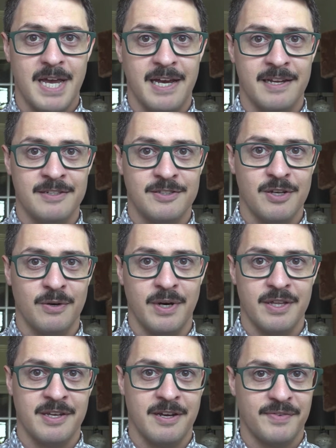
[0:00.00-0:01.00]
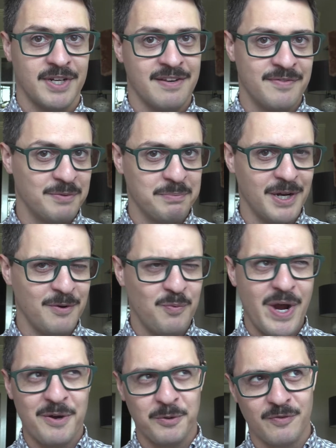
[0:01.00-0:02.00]
And so I think I've got even my
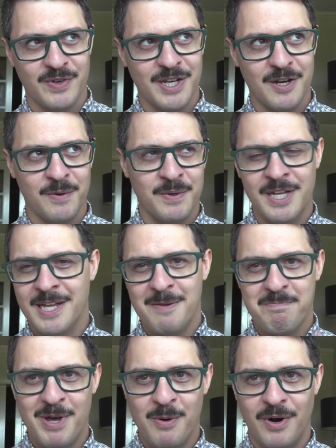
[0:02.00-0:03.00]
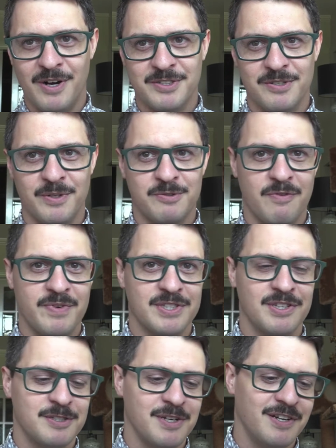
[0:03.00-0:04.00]
way older video, been a while, so let's
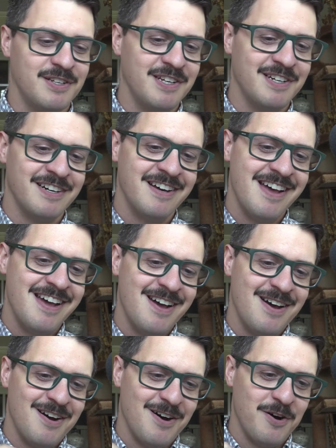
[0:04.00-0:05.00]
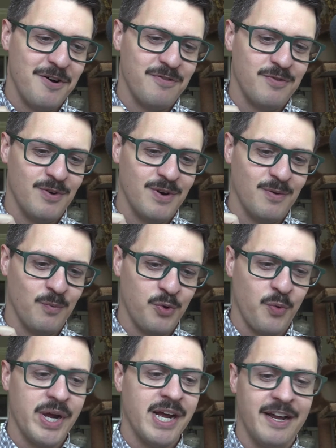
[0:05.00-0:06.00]
revisit this idea of
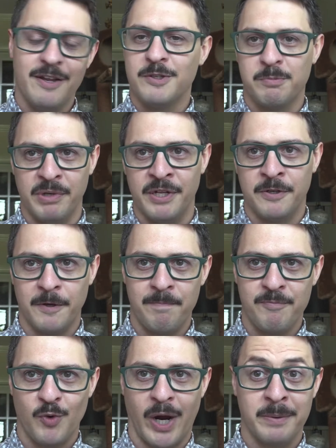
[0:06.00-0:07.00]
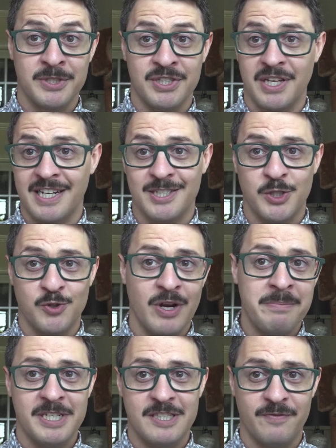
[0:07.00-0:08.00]
the way I use Blender, right, which is an
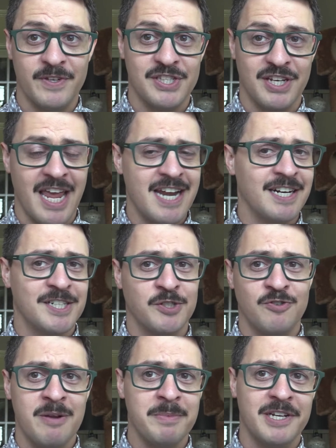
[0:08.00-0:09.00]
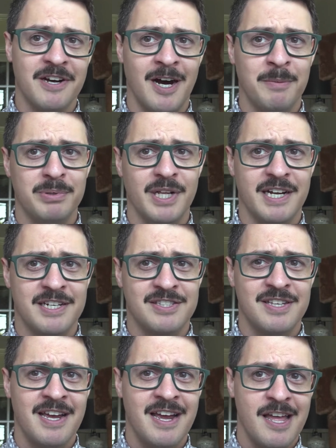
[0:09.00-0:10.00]
extremely sophisticated, extremely complex